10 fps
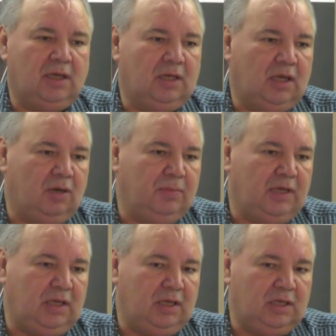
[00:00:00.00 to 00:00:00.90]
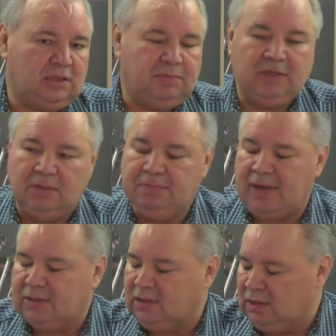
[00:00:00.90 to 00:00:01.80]
how many has it been
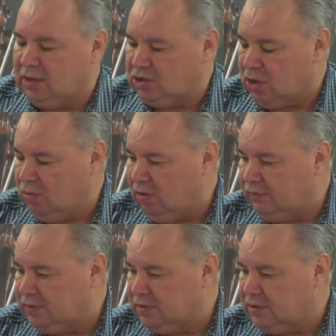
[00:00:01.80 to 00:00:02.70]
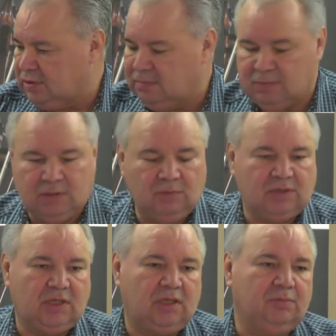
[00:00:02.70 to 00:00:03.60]
impacting in our child welfare system and what's
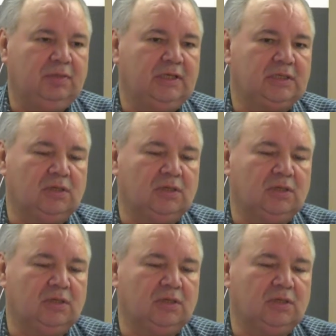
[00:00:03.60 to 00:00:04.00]
taking place.